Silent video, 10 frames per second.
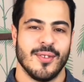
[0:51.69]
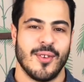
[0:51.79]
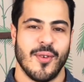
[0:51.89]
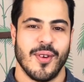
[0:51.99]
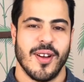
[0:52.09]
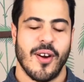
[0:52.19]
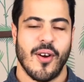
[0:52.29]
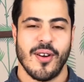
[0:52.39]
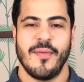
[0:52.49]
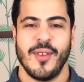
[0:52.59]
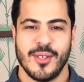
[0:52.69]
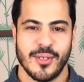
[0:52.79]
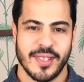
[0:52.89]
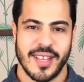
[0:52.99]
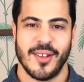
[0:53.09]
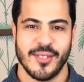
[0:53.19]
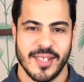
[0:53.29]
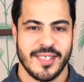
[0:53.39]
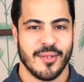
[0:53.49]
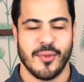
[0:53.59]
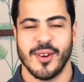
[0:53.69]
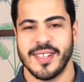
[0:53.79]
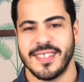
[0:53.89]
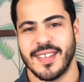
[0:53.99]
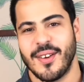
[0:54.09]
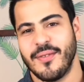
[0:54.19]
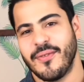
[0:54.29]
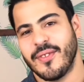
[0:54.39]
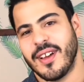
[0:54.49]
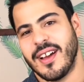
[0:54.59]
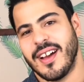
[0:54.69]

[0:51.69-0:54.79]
So artificial intelligence, the word itself,